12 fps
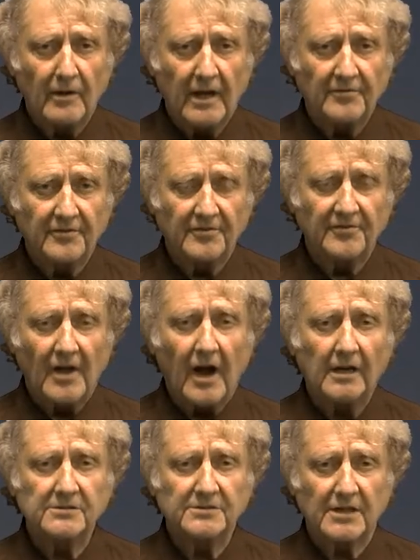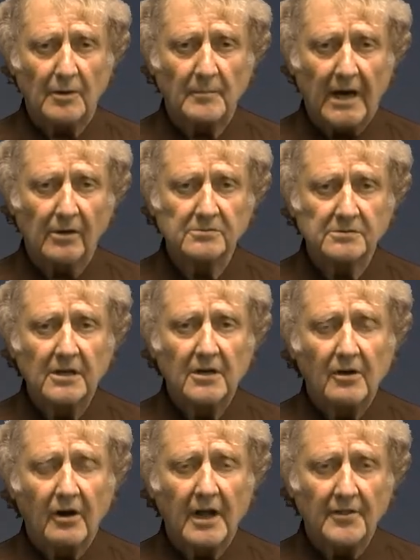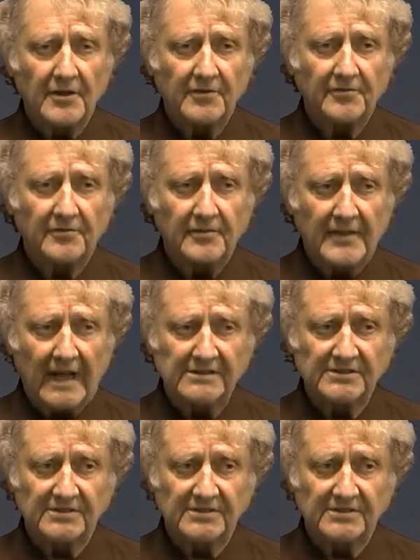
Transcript: as the stars come out on this next